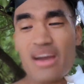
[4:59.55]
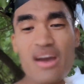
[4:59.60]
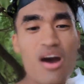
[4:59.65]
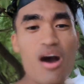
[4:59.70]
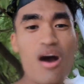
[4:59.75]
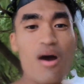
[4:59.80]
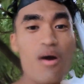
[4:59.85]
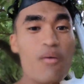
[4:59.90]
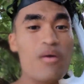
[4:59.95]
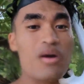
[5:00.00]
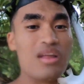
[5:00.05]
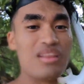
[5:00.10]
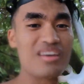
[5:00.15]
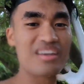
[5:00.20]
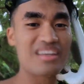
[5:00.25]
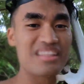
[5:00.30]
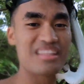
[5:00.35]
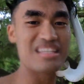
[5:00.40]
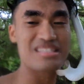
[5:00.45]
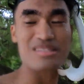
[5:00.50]
Oh, look
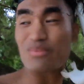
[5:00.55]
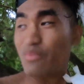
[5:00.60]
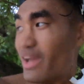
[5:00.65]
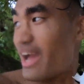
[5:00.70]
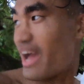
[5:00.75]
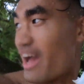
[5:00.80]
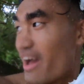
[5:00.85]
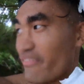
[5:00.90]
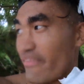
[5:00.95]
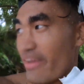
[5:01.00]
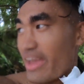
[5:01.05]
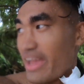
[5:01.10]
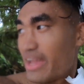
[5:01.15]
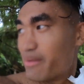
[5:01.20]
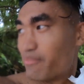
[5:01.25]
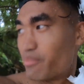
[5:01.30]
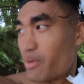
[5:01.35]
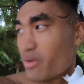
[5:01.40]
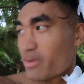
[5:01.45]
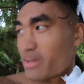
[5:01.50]
at this. We have a
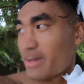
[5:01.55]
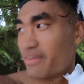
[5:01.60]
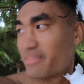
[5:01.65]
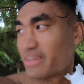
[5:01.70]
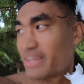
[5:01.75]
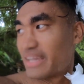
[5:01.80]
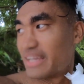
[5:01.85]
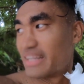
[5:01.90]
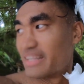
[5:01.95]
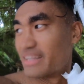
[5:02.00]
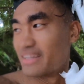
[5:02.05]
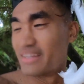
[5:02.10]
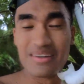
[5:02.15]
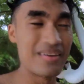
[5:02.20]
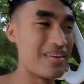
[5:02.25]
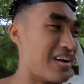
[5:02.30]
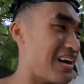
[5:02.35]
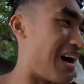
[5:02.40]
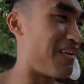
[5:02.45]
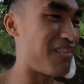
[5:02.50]
boat coming in.
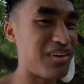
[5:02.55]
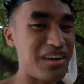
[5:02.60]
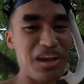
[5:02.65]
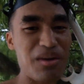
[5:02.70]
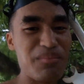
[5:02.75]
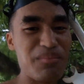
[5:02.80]
I'm gonna go